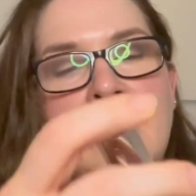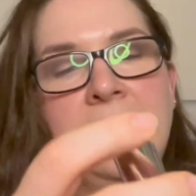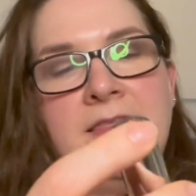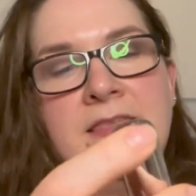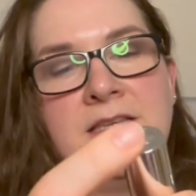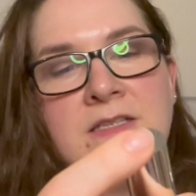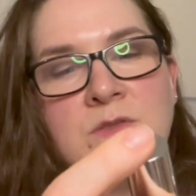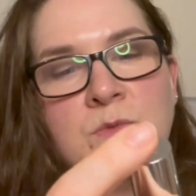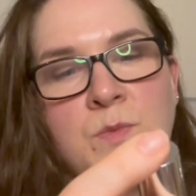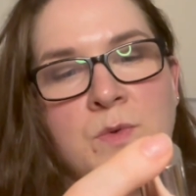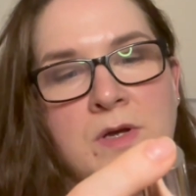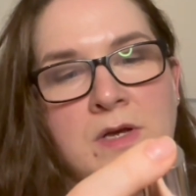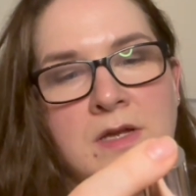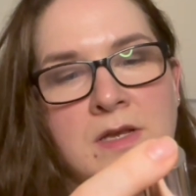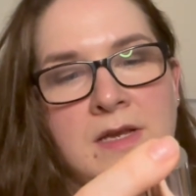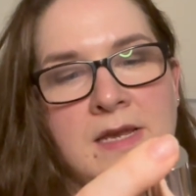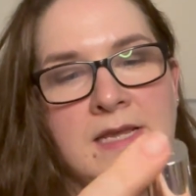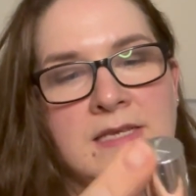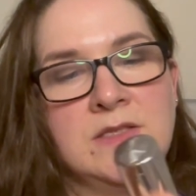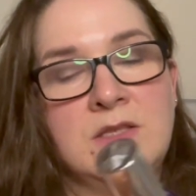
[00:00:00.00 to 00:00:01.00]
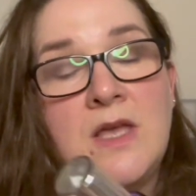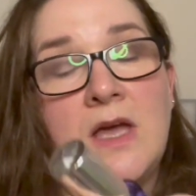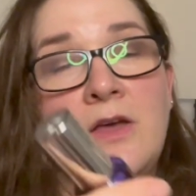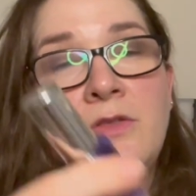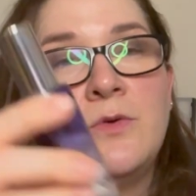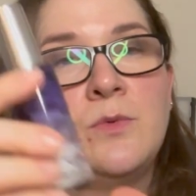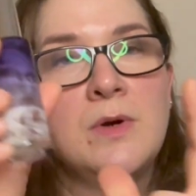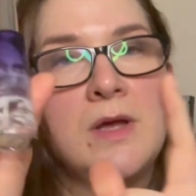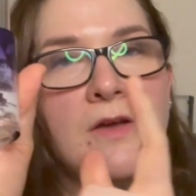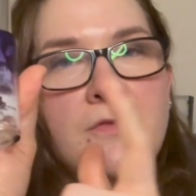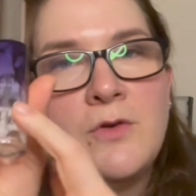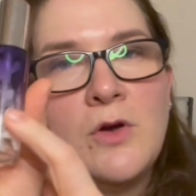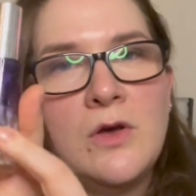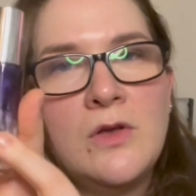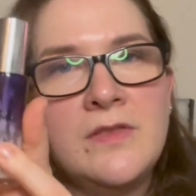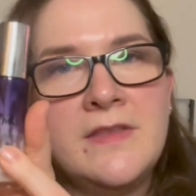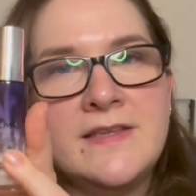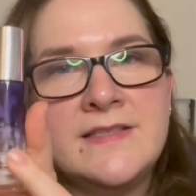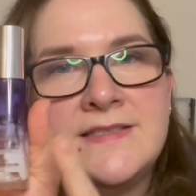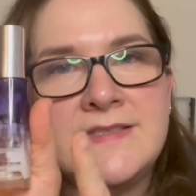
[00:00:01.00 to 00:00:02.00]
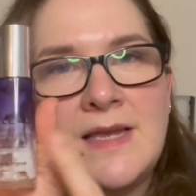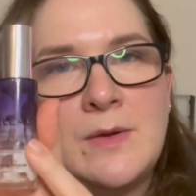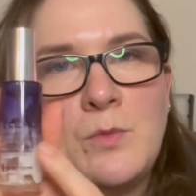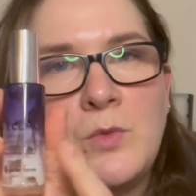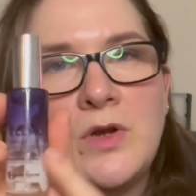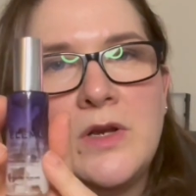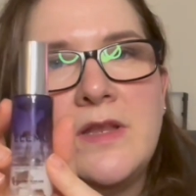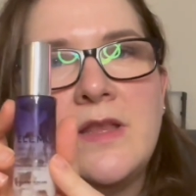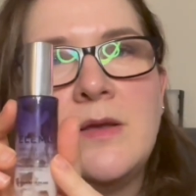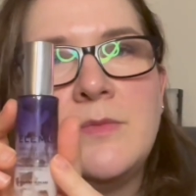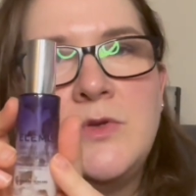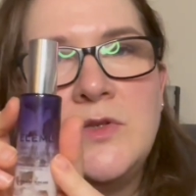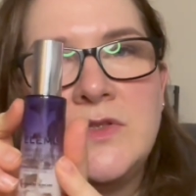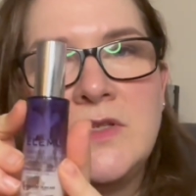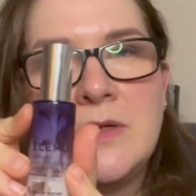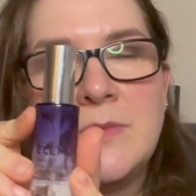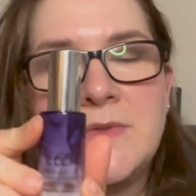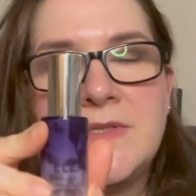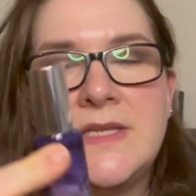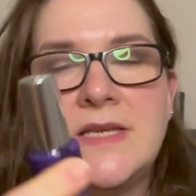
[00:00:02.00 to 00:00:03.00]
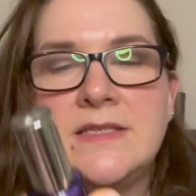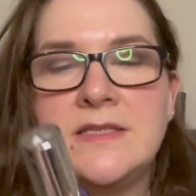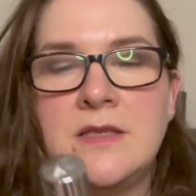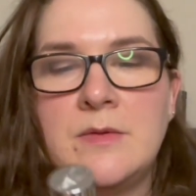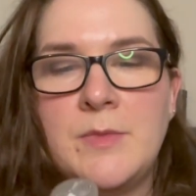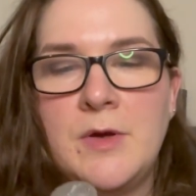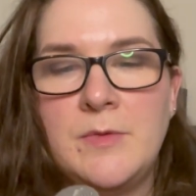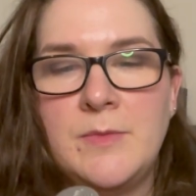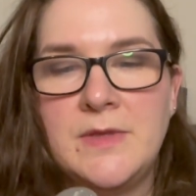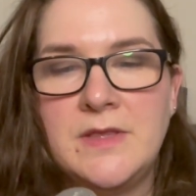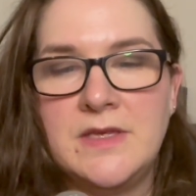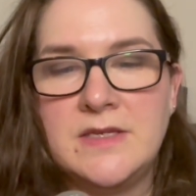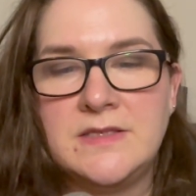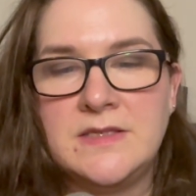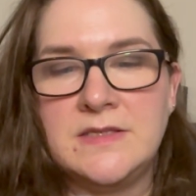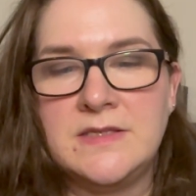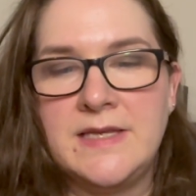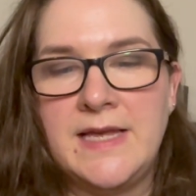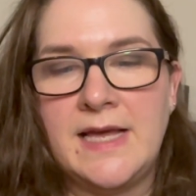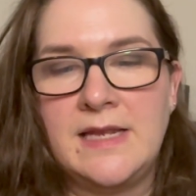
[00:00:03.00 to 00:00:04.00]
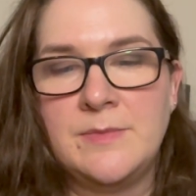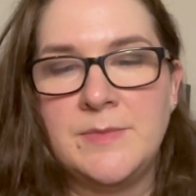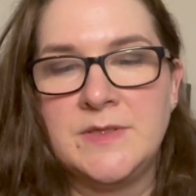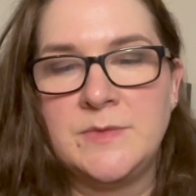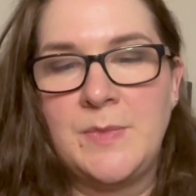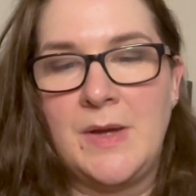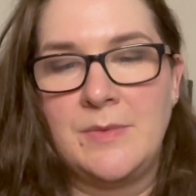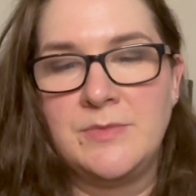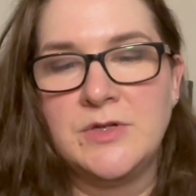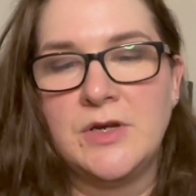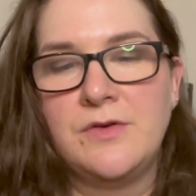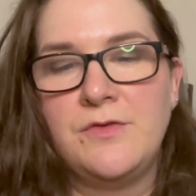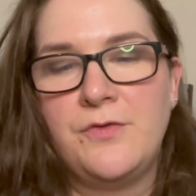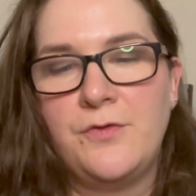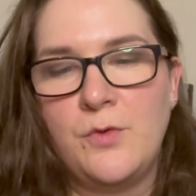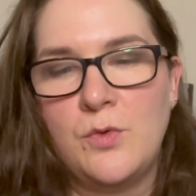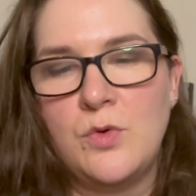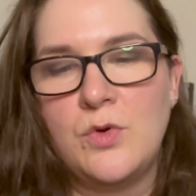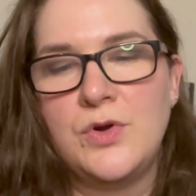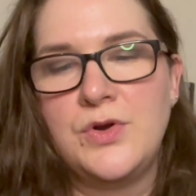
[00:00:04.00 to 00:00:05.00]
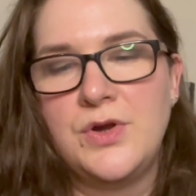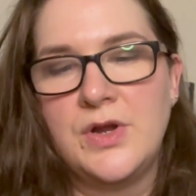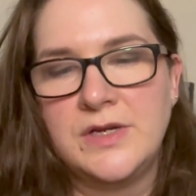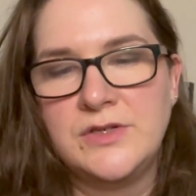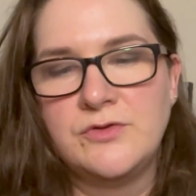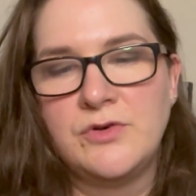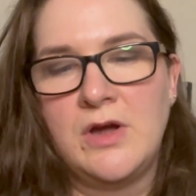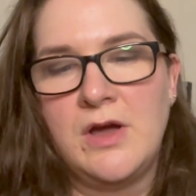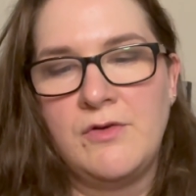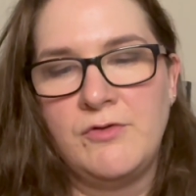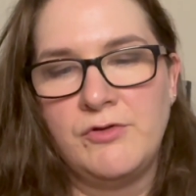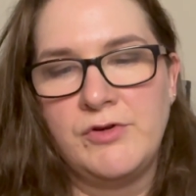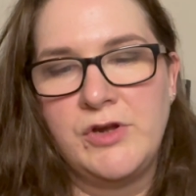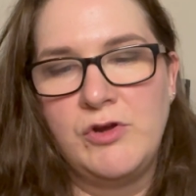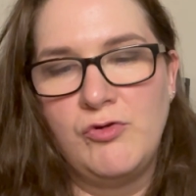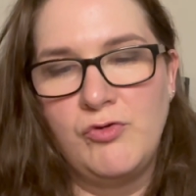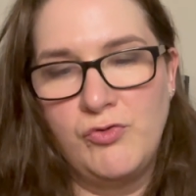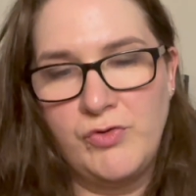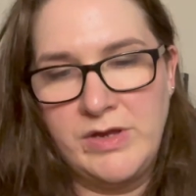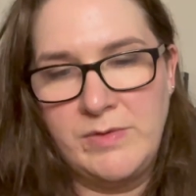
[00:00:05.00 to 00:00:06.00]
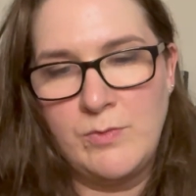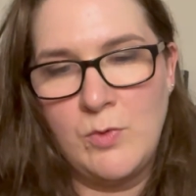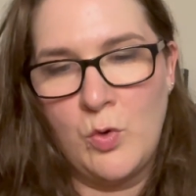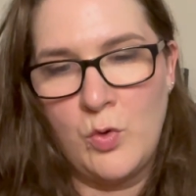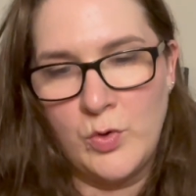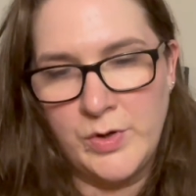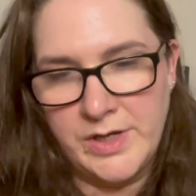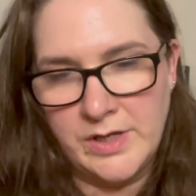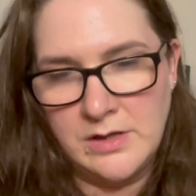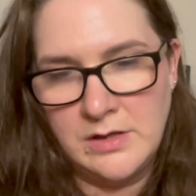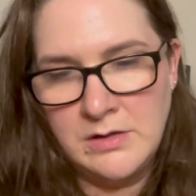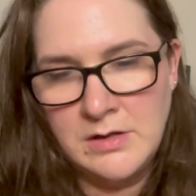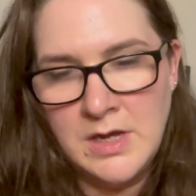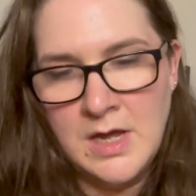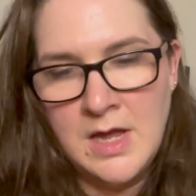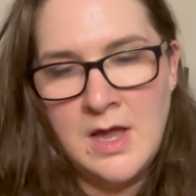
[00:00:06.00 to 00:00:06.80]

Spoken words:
This one is the other one. I've got the same one that I'm using upstairs at the moment. This is the Elemis Peptide 4 Night Recovery Cream Oil.